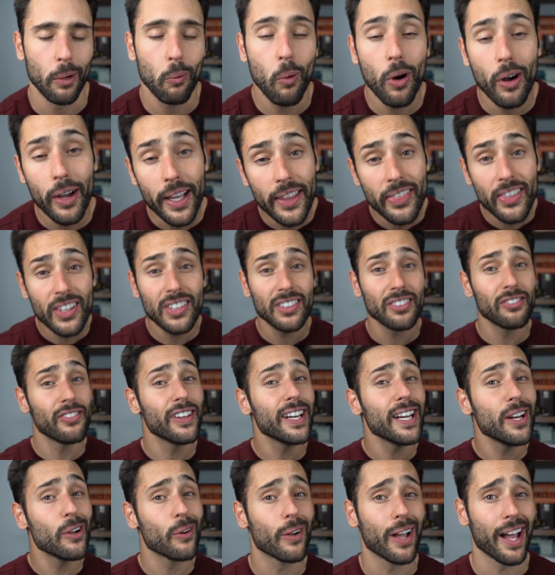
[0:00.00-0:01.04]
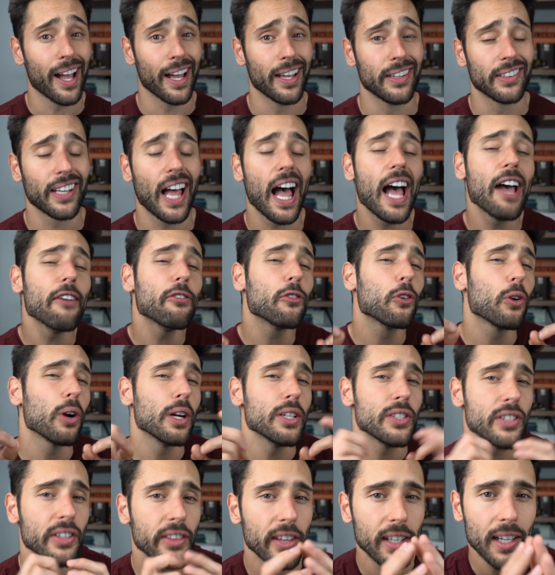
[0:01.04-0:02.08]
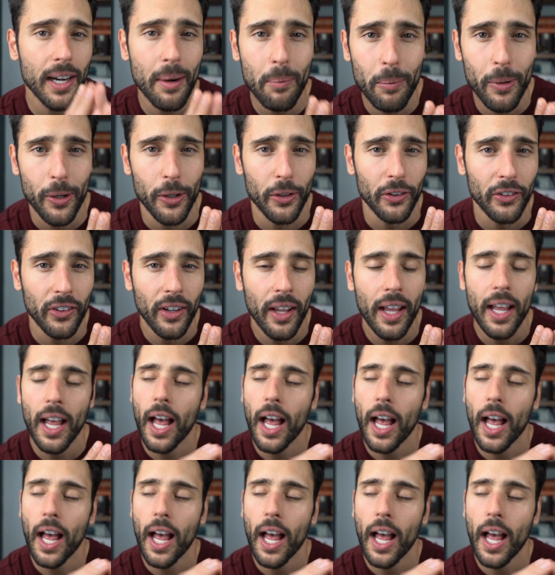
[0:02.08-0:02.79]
Well, in this video, guys, I've crunched the numbers.